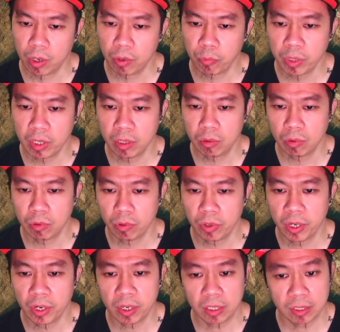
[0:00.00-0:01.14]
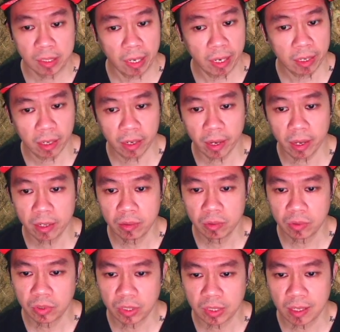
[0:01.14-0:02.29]
what we need to do here is click again,
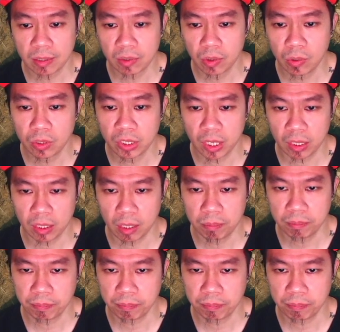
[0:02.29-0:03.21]
start node setup,